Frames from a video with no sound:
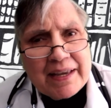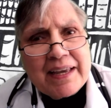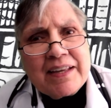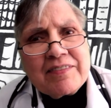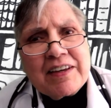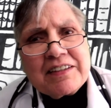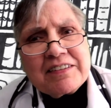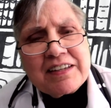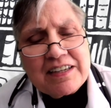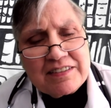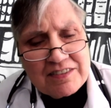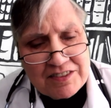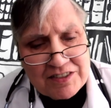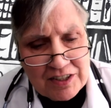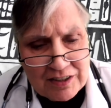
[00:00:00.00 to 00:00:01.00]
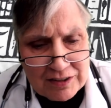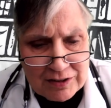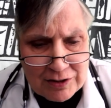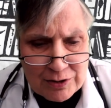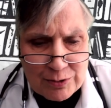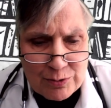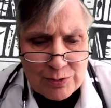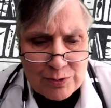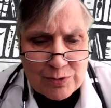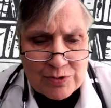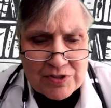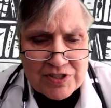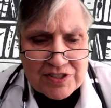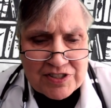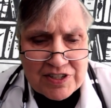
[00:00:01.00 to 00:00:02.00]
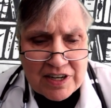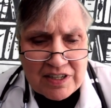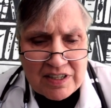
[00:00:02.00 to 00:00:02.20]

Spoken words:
they tend to lose